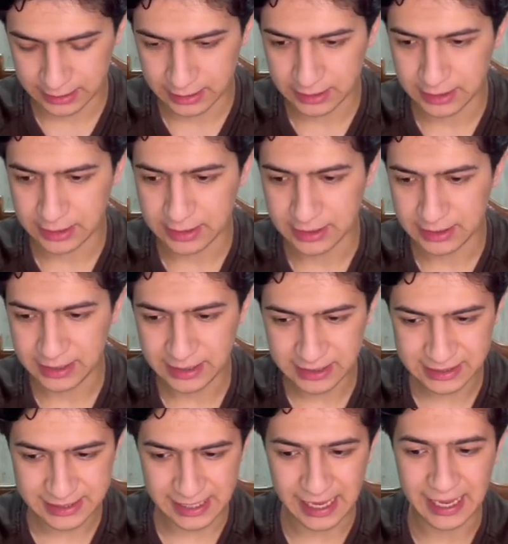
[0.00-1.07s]
Hix
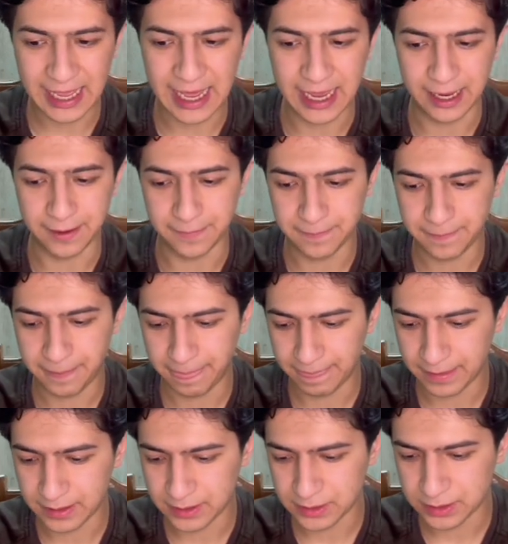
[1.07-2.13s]
AI.
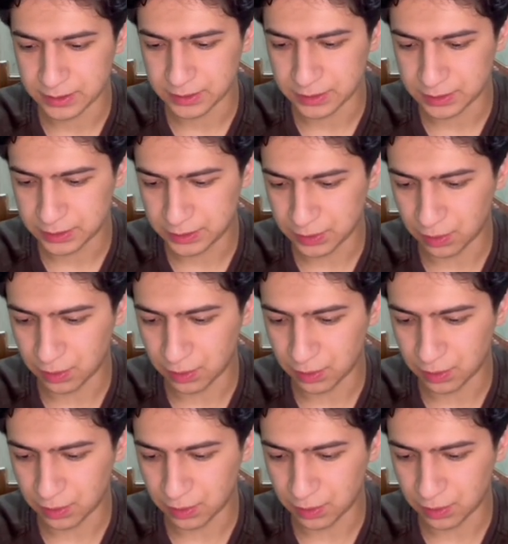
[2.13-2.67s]
So